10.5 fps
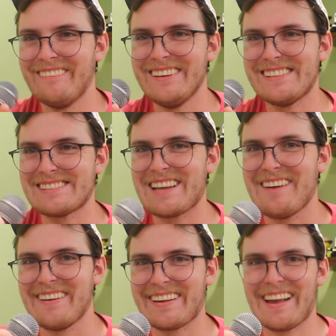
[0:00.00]
We just
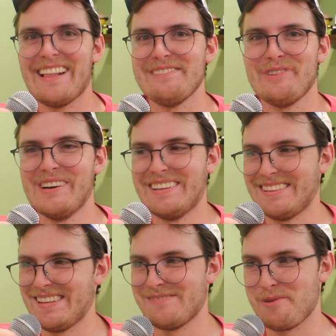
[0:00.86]
got what California
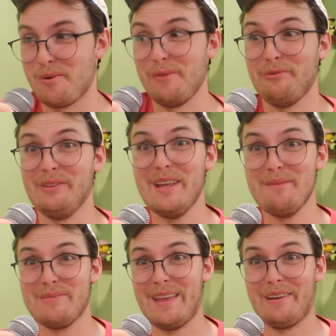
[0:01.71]
did when we
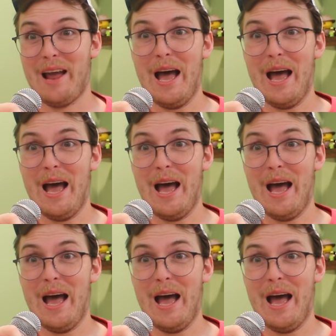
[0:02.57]
flipped it.